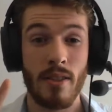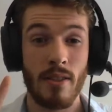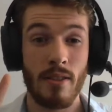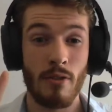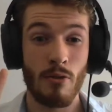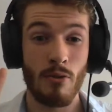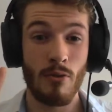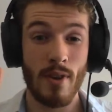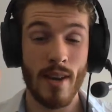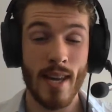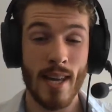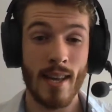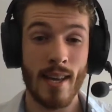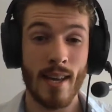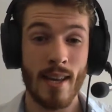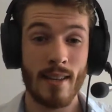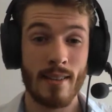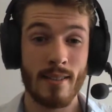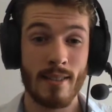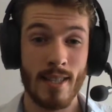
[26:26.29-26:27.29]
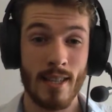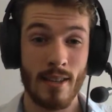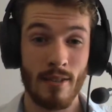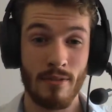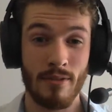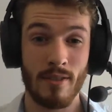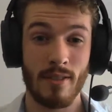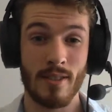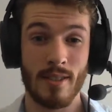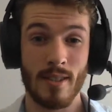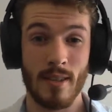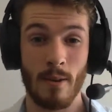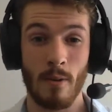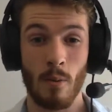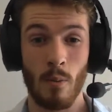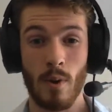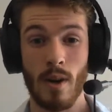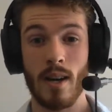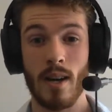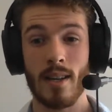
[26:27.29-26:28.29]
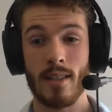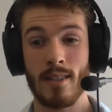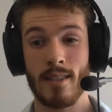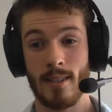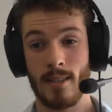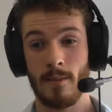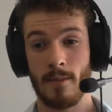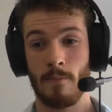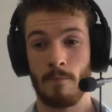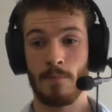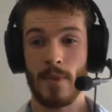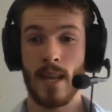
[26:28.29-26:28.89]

3 different words,